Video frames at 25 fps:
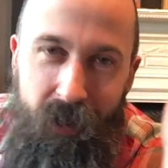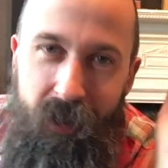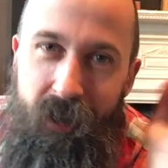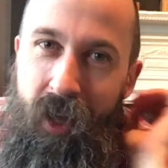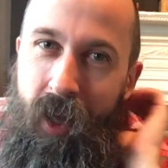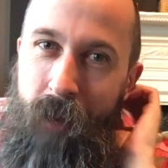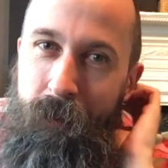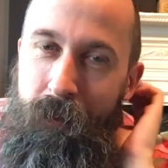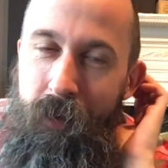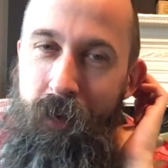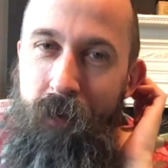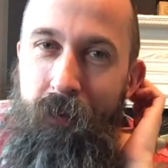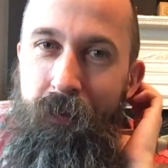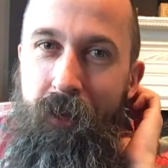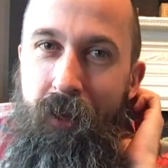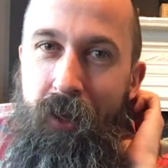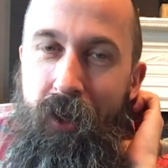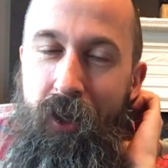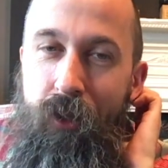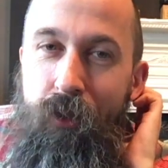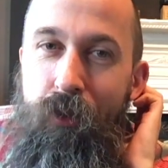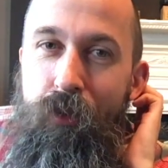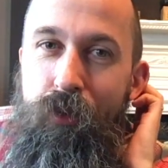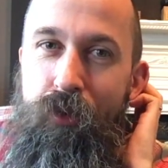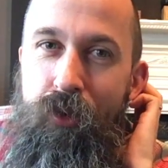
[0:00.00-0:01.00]
a couple of the
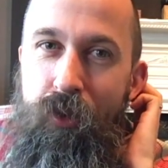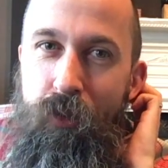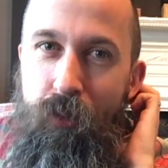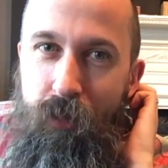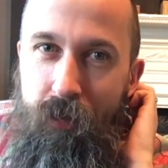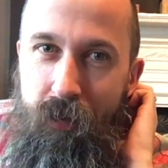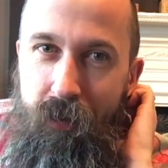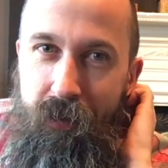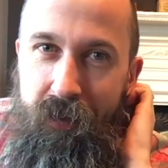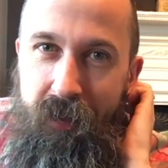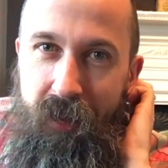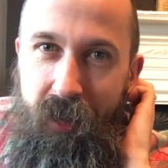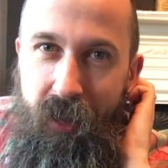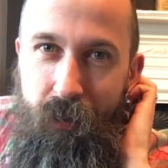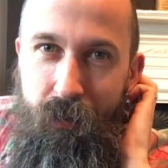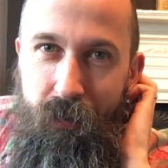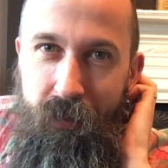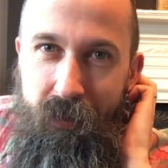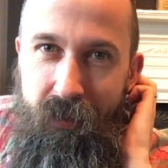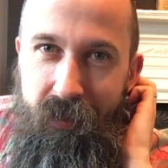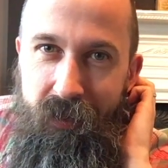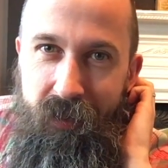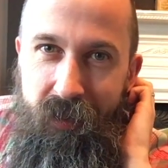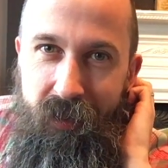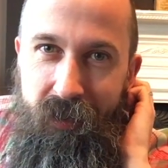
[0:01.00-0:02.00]
usual
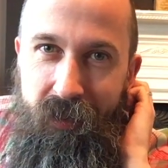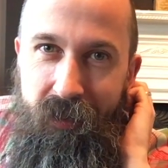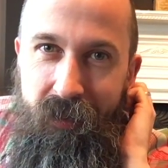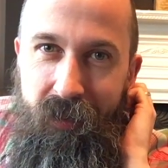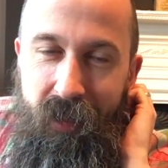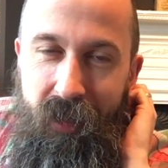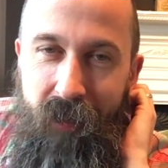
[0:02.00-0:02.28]
sequences